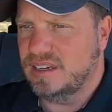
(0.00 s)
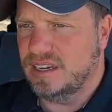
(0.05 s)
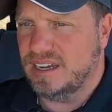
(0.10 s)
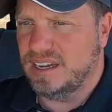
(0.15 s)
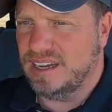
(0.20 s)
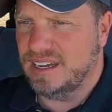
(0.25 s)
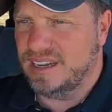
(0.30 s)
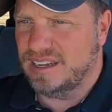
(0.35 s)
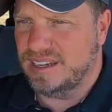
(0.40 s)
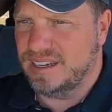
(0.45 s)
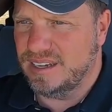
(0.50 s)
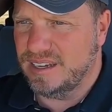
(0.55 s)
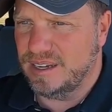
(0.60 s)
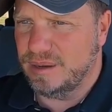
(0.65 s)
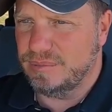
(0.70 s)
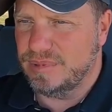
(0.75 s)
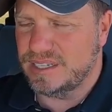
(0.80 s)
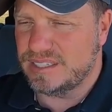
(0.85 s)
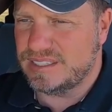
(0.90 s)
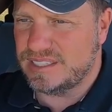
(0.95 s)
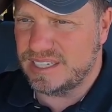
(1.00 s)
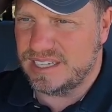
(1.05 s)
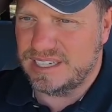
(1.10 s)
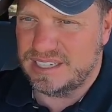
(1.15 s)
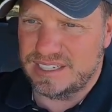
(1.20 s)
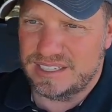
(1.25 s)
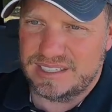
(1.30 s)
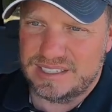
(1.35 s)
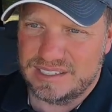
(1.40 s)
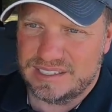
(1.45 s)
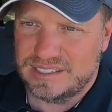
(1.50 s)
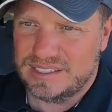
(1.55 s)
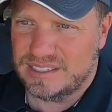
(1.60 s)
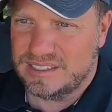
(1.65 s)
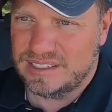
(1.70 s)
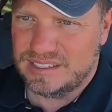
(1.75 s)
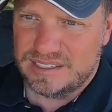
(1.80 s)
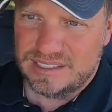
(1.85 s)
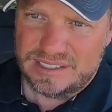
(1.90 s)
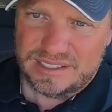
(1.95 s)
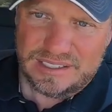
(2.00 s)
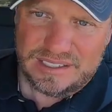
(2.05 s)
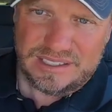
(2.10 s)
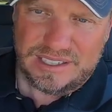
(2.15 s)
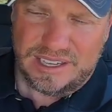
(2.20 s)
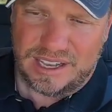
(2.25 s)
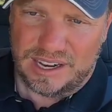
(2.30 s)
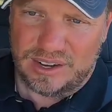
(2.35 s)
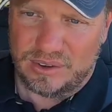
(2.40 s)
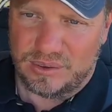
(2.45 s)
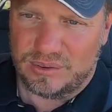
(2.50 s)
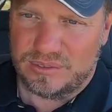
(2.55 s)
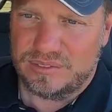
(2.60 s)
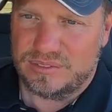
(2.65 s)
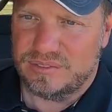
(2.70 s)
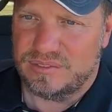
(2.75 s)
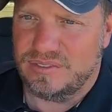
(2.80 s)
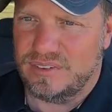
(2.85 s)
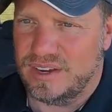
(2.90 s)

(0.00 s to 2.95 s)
I'm going to say, I don't know,